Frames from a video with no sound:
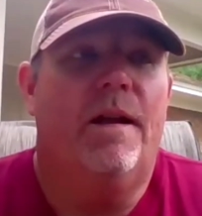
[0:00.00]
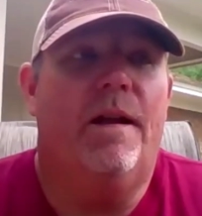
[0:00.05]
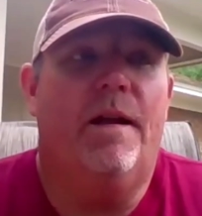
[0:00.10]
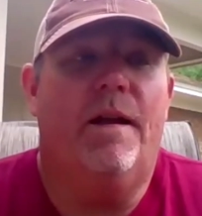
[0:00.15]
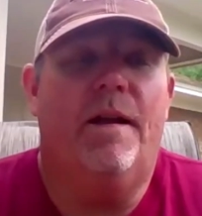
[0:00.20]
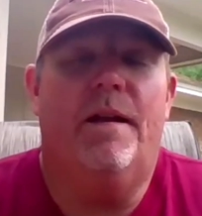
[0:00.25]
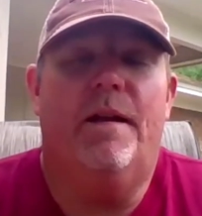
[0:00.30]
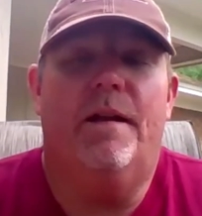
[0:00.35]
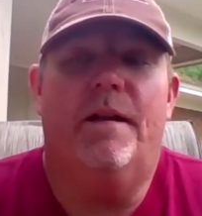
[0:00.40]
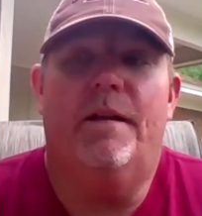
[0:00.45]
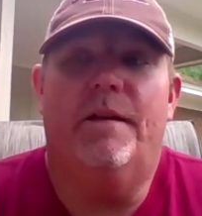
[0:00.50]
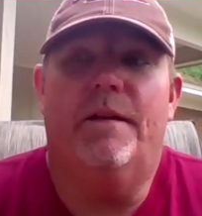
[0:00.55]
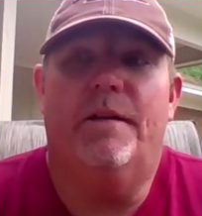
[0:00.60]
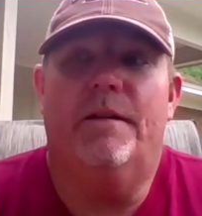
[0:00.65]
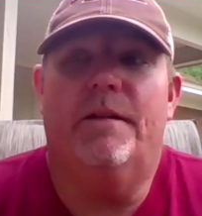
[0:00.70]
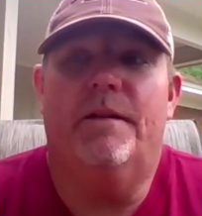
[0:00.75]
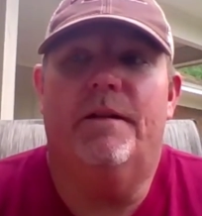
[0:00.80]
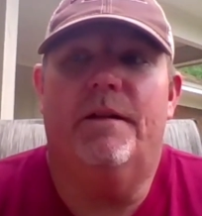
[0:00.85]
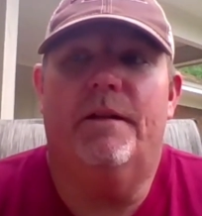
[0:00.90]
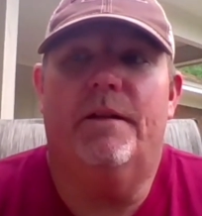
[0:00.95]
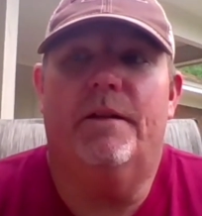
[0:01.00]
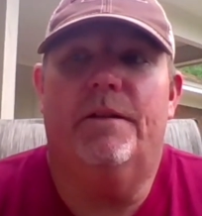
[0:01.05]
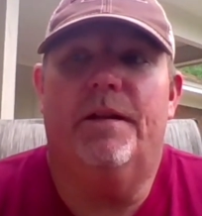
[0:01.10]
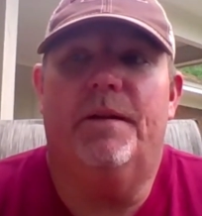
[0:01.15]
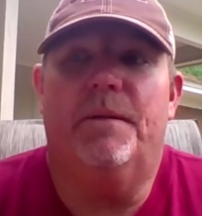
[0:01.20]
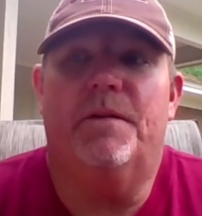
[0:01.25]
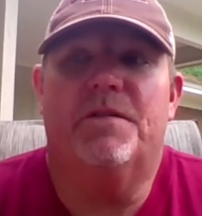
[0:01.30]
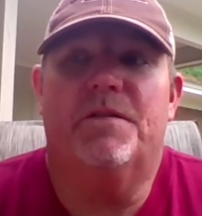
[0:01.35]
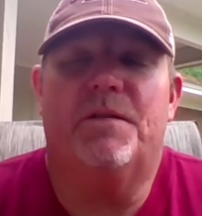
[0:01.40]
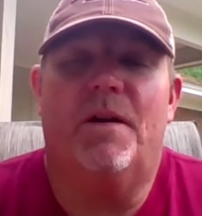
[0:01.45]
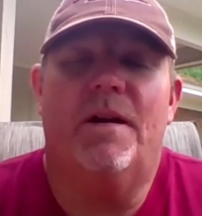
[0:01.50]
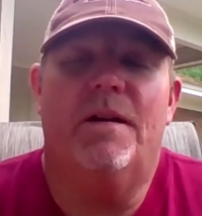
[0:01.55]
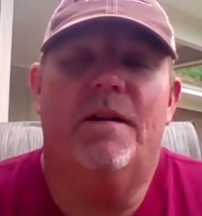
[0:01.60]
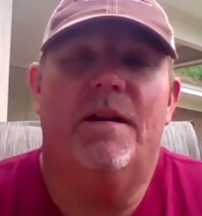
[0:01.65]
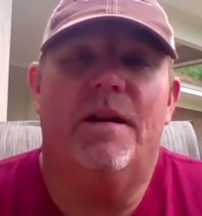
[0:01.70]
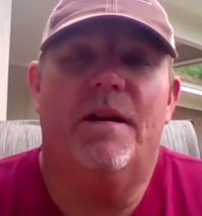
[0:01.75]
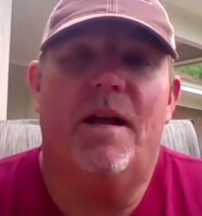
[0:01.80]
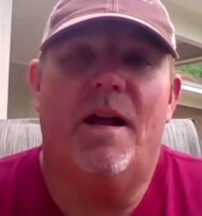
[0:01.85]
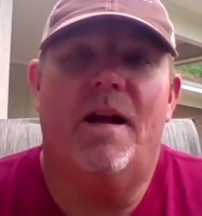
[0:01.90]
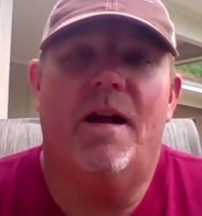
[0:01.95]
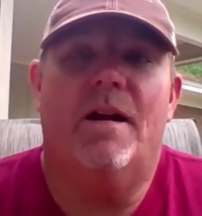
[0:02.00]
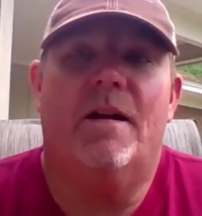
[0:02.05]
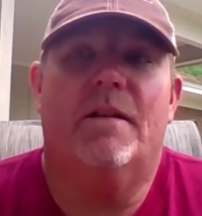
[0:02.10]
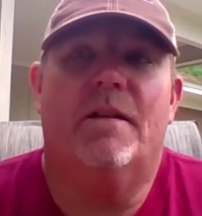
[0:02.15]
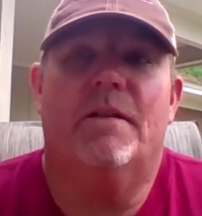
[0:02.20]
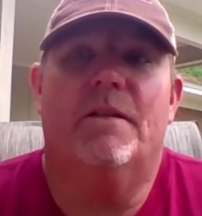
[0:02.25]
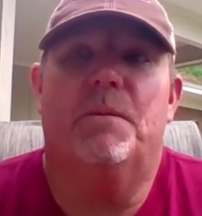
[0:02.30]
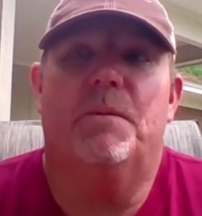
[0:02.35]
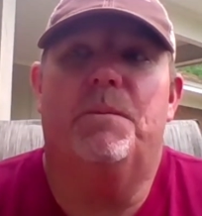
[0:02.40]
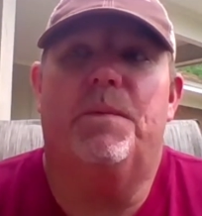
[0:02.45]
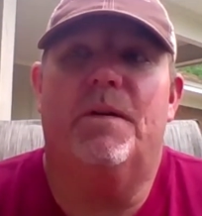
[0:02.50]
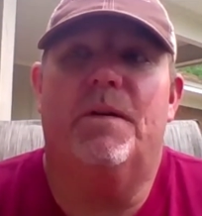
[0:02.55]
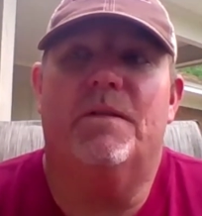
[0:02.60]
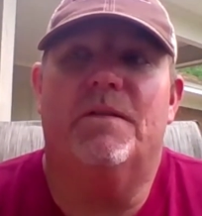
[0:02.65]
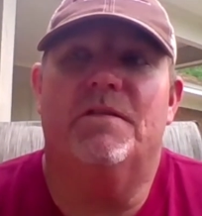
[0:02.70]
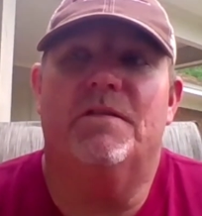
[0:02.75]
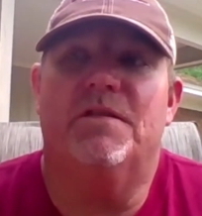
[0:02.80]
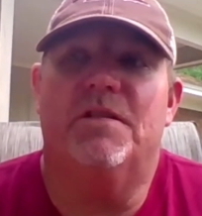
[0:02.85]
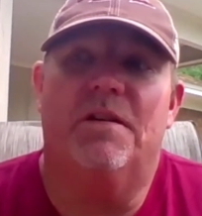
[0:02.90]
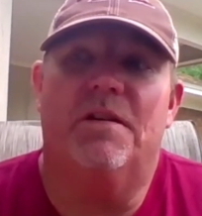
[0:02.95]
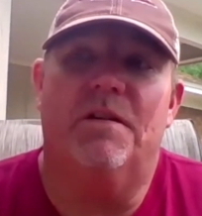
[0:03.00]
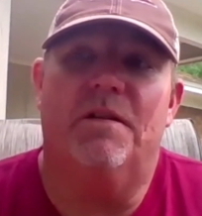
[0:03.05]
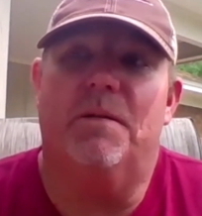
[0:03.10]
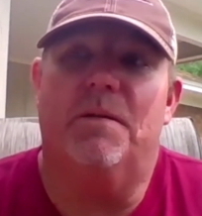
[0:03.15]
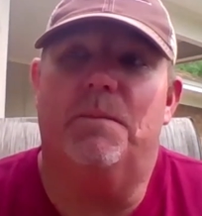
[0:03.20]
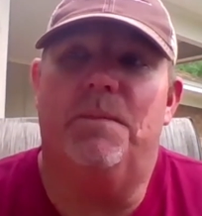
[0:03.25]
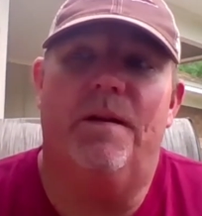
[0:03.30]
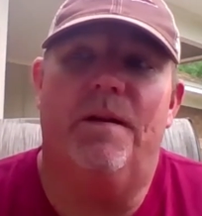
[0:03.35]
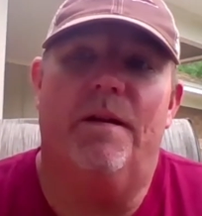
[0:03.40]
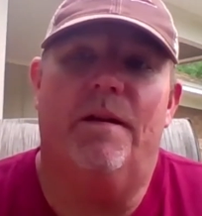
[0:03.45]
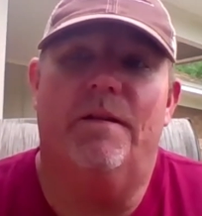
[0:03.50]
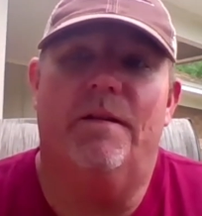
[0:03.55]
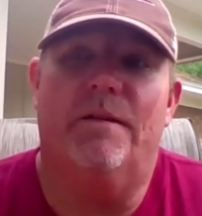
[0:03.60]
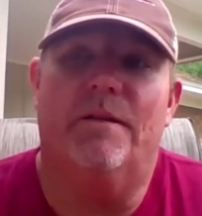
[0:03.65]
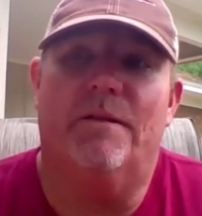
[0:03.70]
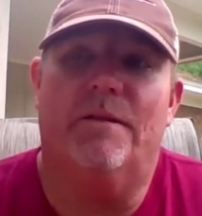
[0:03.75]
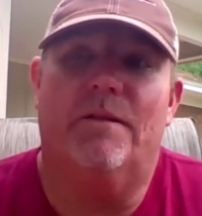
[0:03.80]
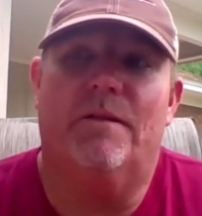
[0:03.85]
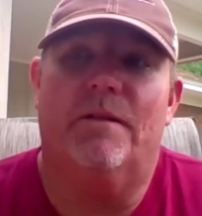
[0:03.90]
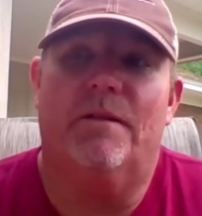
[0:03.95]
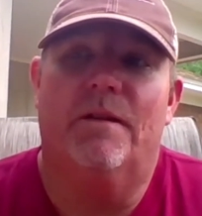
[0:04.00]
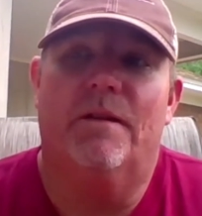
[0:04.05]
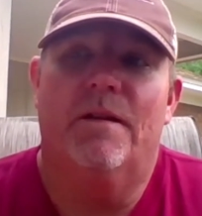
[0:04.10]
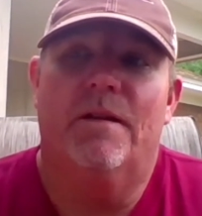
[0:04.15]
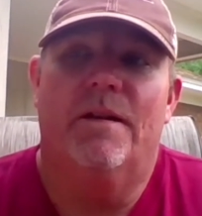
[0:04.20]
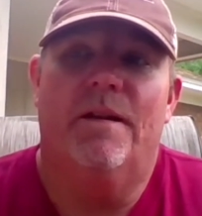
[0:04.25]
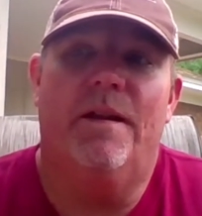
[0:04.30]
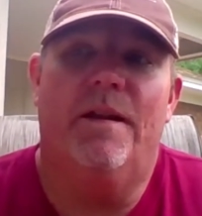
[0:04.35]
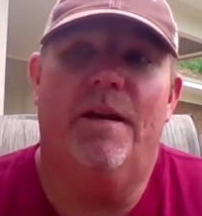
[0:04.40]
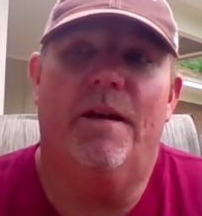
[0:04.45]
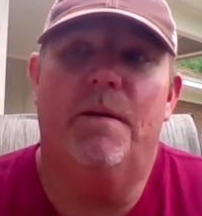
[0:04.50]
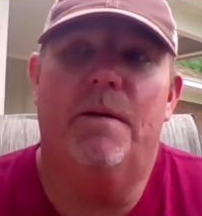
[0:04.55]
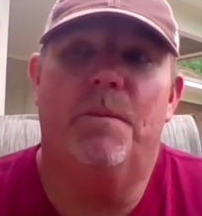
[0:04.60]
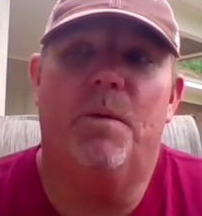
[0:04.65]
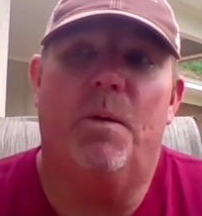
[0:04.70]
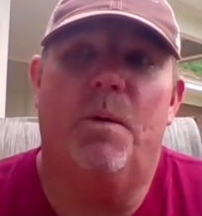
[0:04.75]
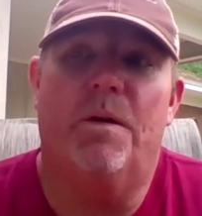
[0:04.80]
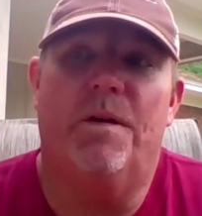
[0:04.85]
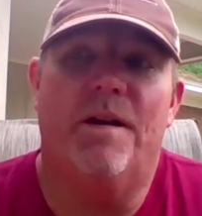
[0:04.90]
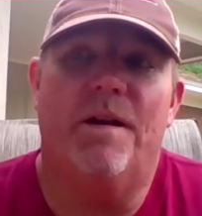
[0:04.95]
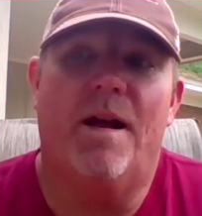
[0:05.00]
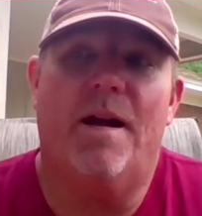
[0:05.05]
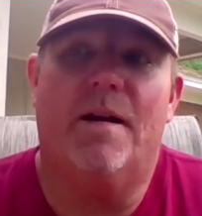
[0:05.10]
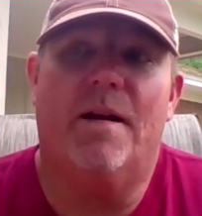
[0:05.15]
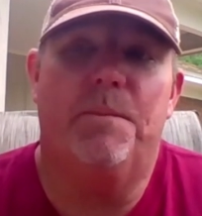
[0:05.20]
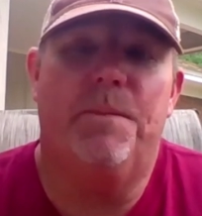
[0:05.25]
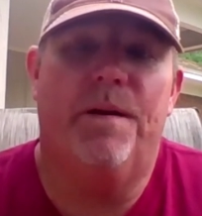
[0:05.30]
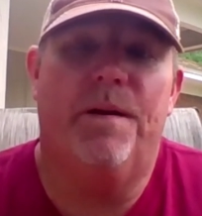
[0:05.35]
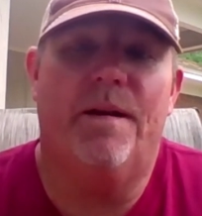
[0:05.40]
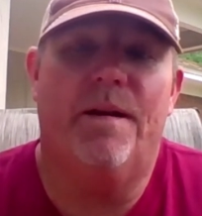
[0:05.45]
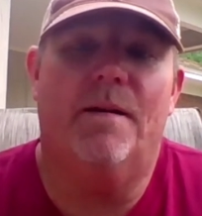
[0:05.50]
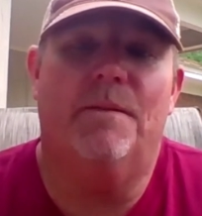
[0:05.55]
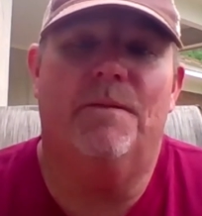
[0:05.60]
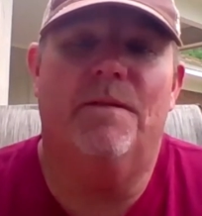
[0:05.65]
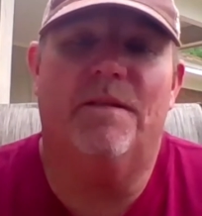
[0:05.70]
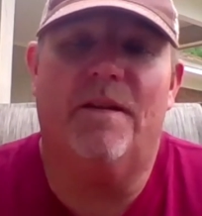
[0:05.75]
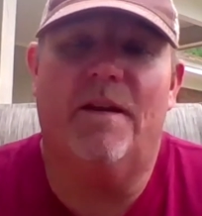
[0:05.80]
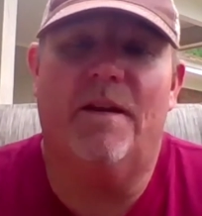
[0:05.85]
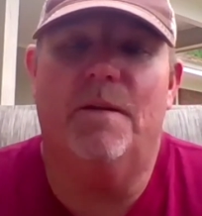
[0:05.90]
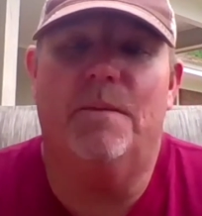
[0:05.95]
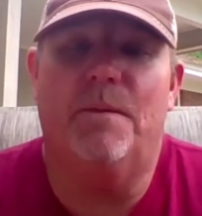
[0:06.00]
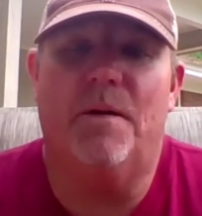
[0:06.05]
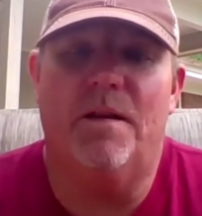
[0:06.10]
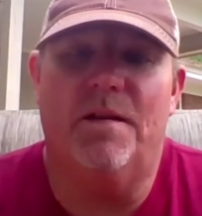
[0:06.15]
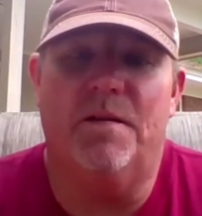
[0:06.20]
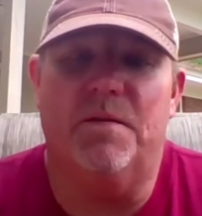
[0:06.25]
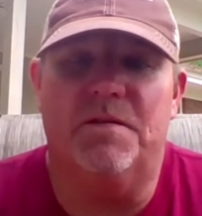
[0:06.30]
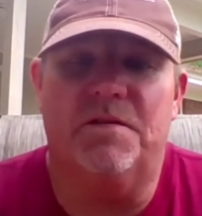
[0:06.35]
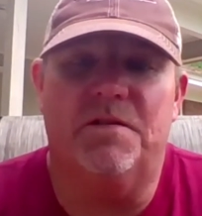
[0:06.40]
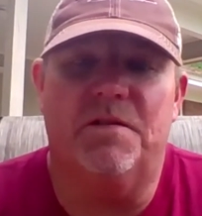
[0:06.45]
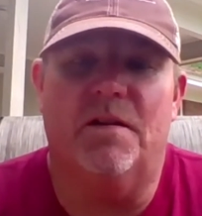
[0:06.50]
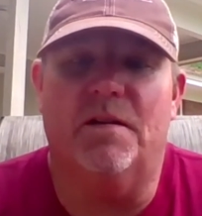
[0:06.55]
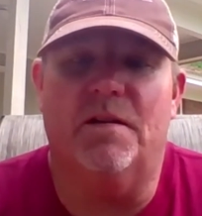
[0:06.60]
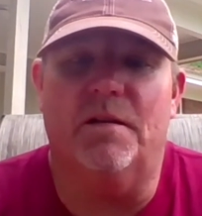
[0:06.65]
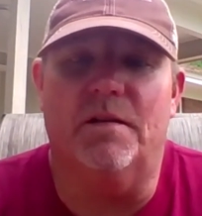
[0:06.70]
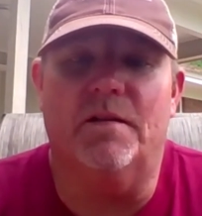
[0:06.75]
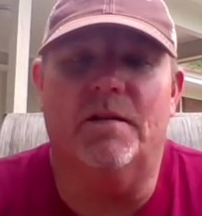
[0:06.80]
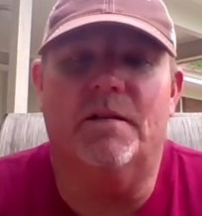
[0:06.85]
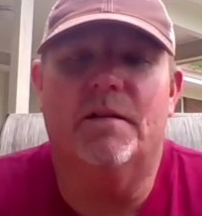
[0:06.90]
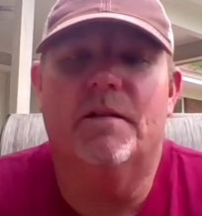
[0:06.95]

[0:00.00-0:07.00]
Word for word: and they were trying to knock the person juggling pins, hit him or knock a pin out of his hand while he was juggling.